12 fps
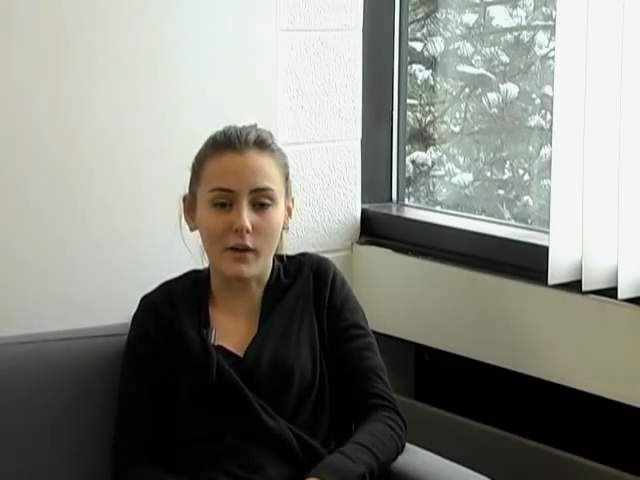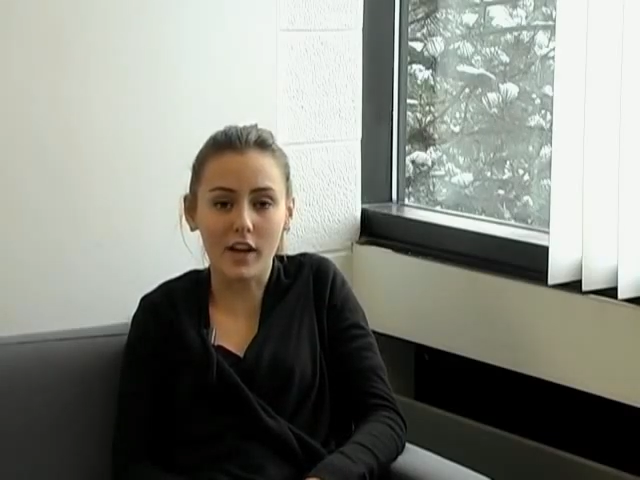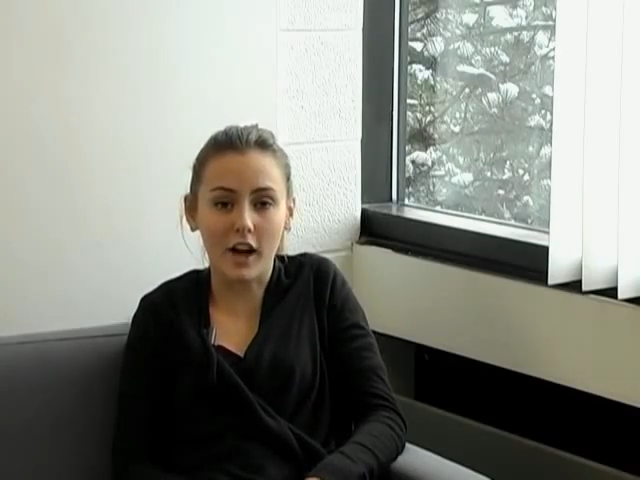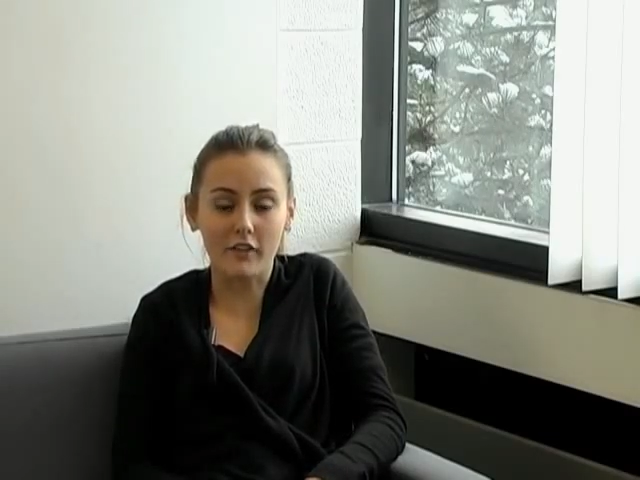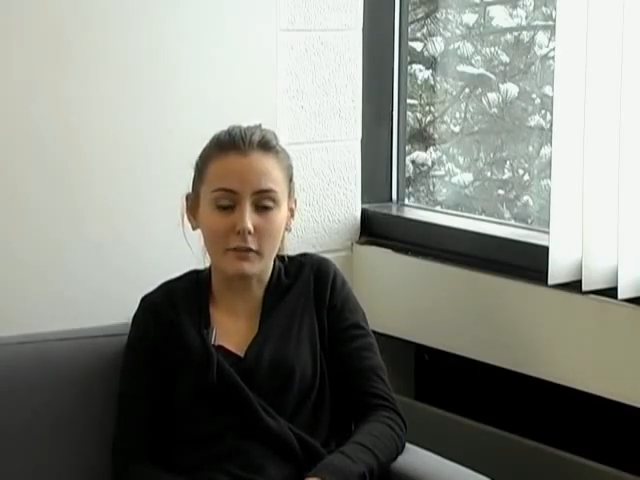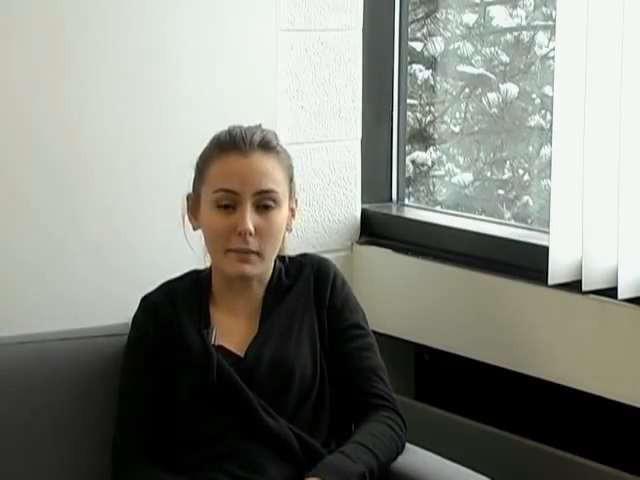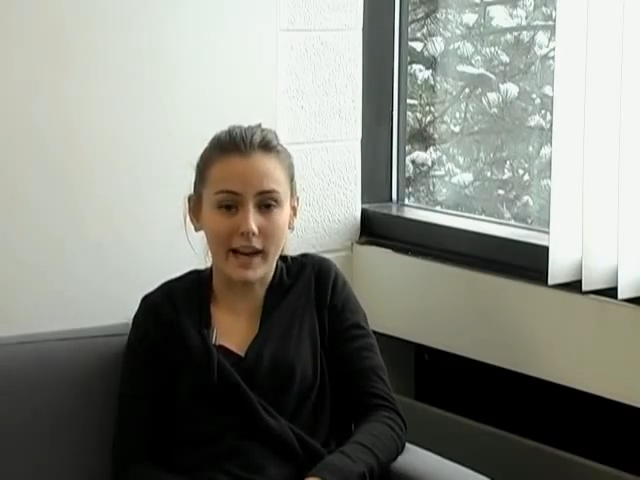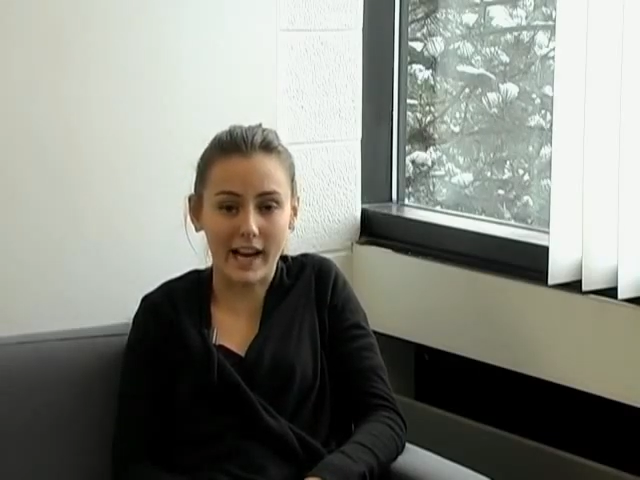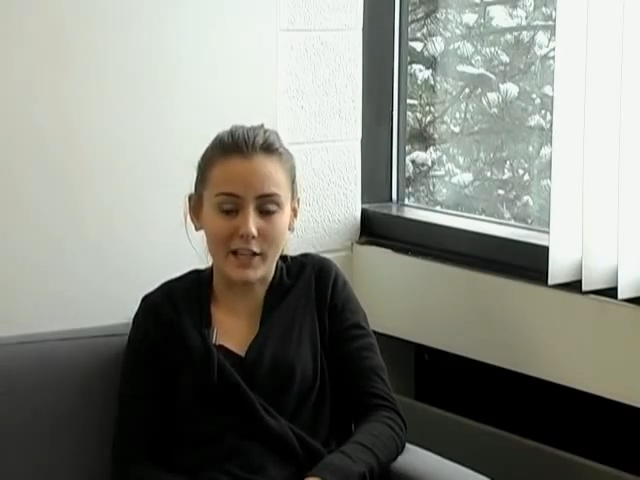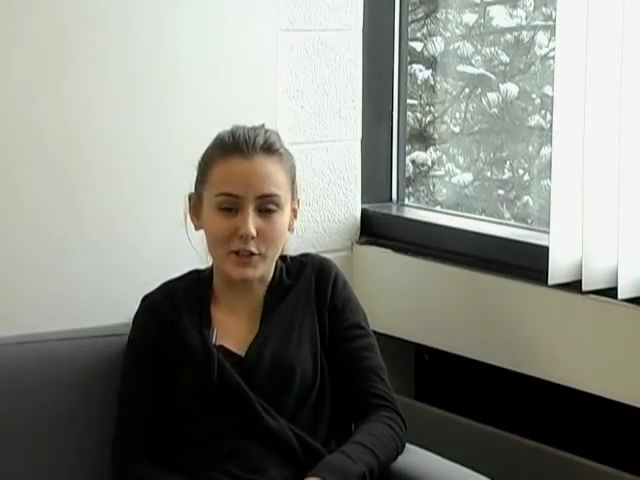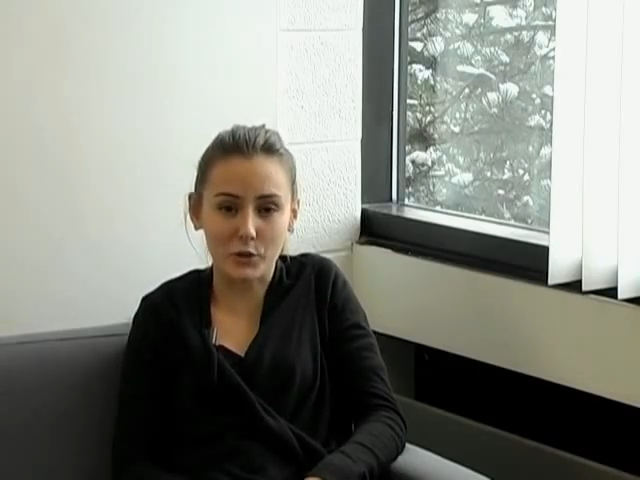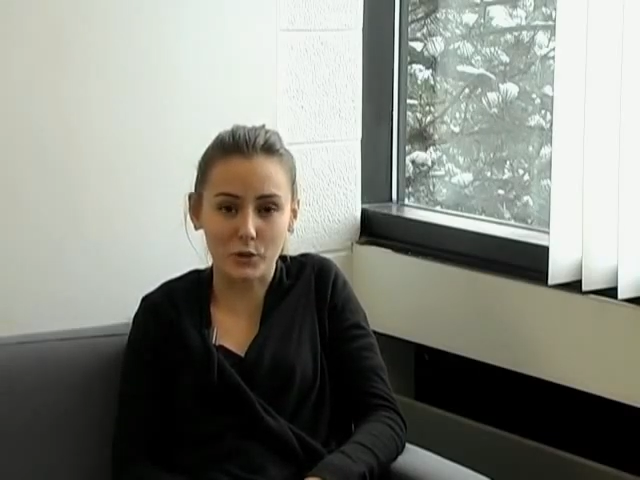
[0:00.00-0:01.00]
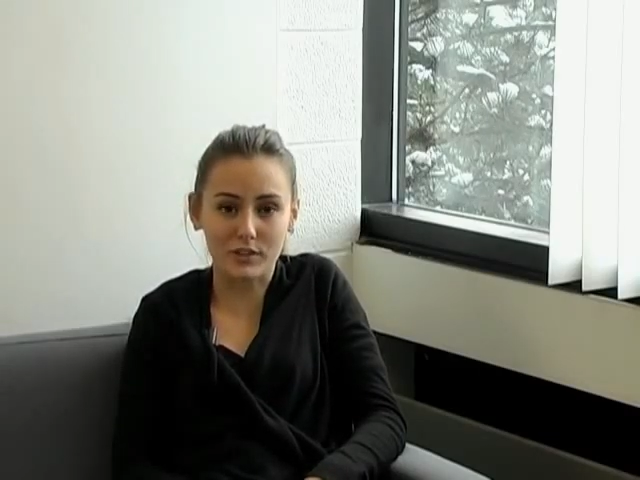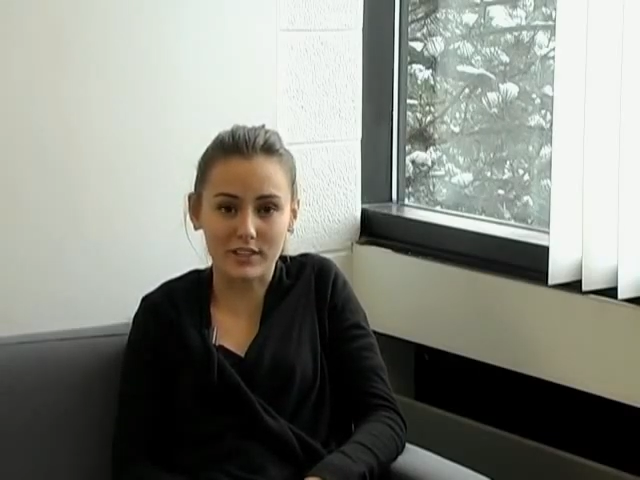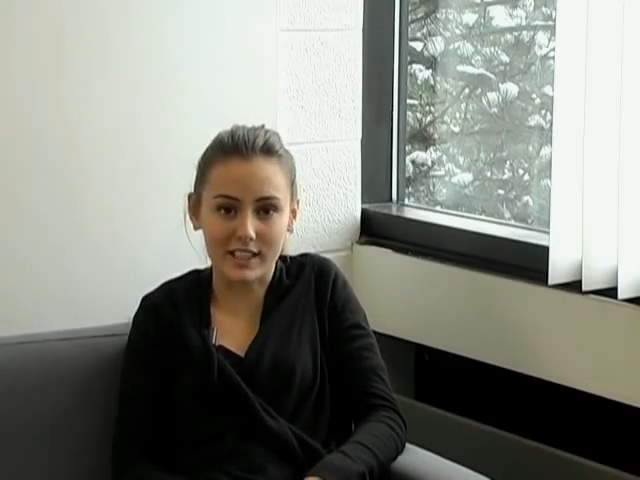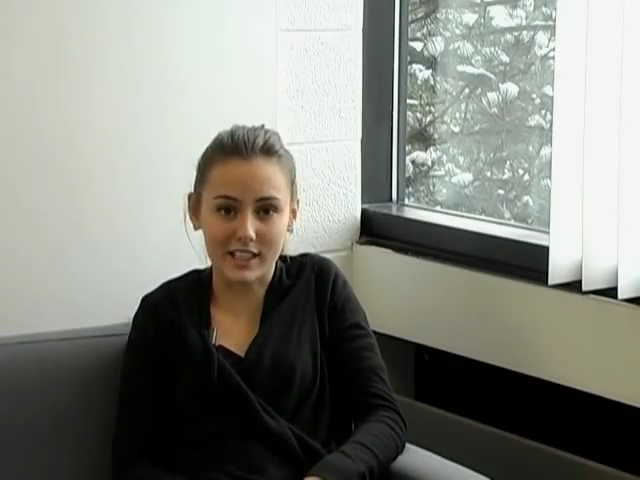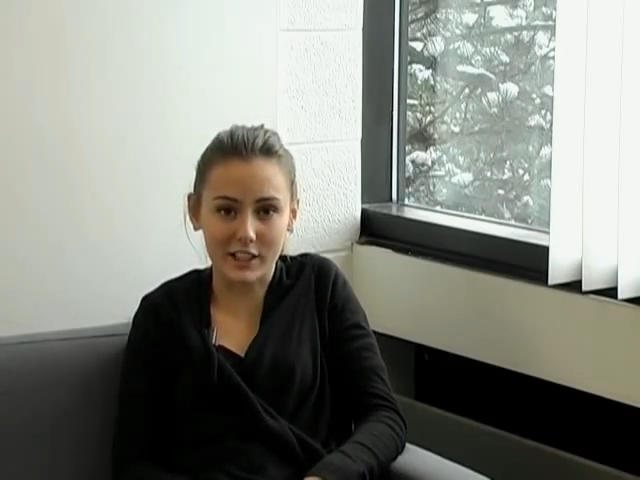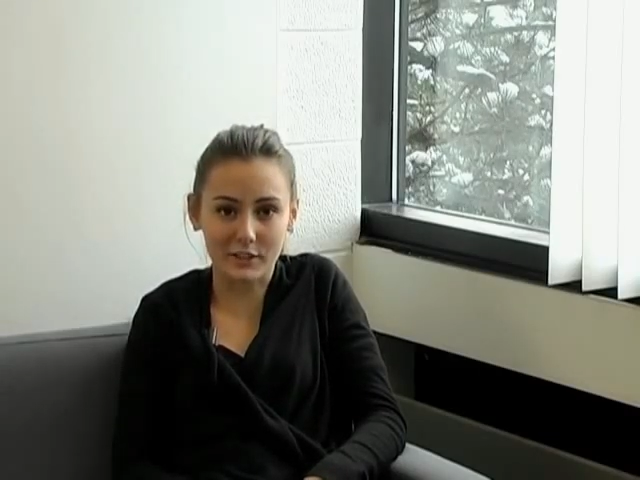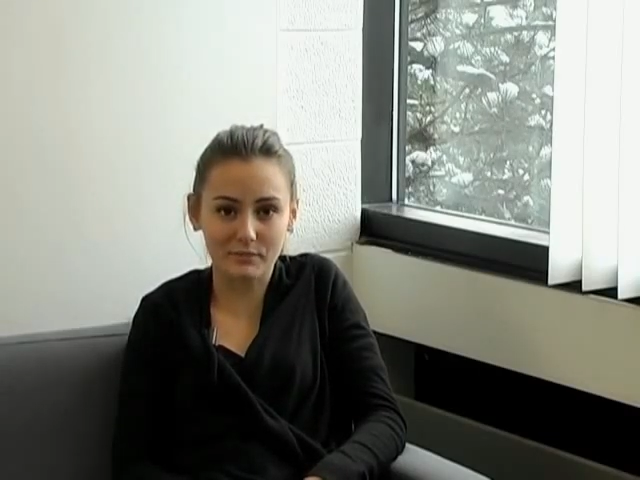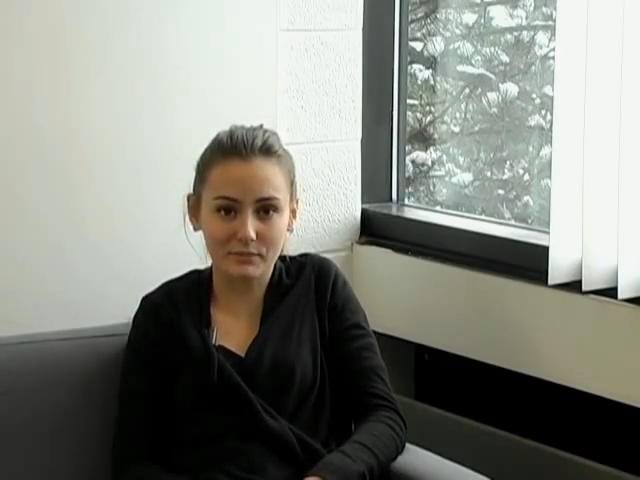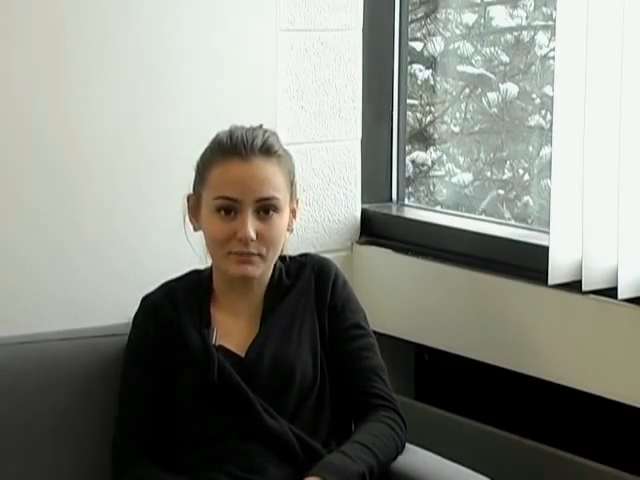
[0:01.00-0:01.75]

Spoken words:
I got from my high school to here.